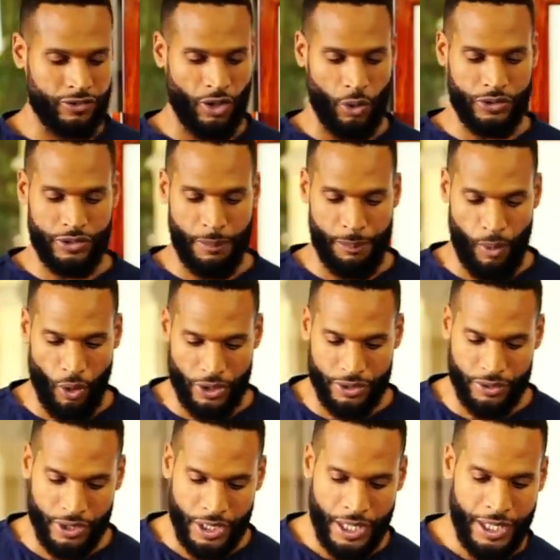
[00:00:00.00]
So it's
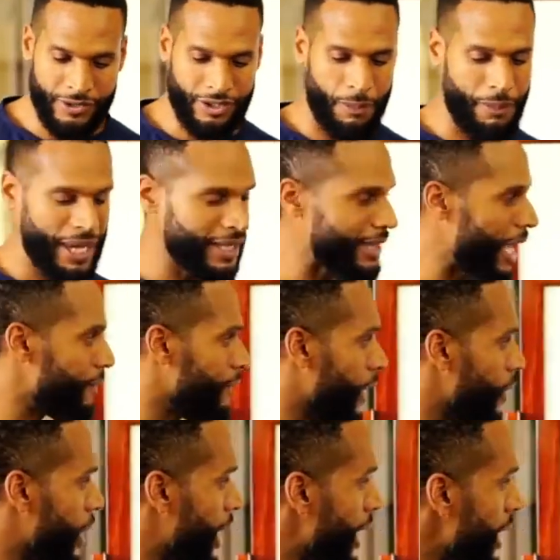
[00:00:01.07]
important to make that
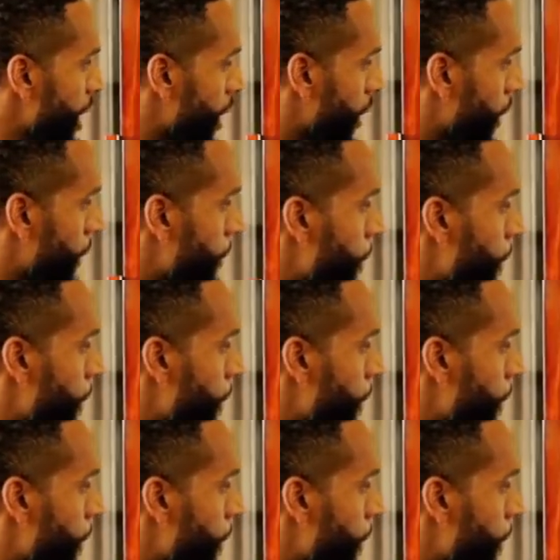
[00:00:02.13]
very clear.